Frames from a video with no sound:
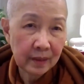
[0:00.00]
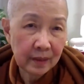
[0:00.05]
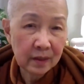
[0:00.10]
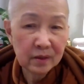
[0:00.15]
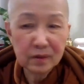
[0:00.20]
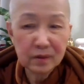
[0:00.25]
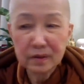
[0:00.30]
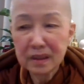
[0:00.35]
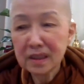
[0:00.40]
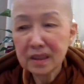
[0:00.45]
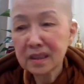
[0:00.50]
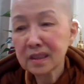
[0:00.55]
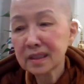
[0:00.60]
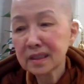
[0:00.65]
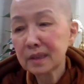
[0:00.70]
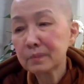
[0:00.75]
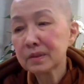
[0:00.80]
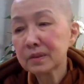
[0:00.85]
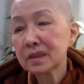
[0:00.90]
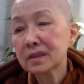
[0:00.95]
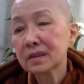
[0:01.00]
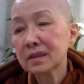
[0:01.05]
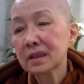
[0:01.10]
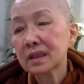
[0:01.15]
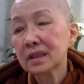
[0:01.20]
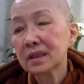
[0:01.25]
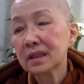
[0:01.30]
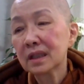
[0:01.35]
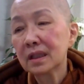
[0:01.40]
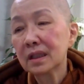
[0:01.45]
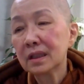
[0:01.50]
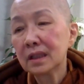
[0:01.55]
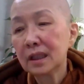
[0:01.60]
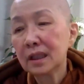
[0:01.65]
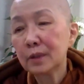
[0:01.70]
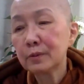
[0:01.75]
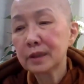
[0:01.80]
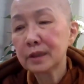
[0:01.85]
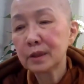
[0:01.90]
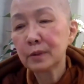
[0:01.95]
So this is something that
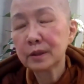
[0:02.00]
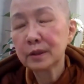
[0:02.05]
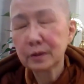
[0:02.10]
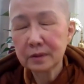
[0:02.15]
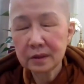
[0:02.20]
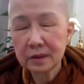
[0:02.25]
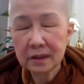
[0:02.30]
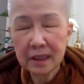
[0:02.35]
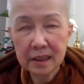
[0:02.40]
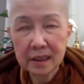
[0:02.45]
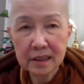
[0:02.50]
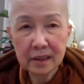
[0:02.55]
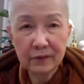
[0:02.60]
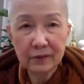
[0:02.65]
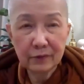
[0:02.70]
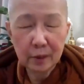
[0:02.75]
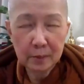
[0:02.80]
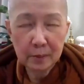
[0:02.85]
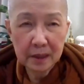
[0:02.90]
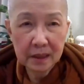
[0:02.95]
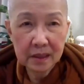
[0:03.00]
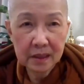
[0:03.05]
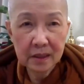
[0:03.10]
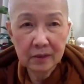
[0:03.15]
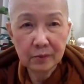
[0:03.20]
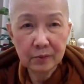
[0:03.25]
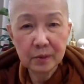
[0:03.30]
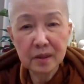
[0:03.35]
I really want to test out for myself,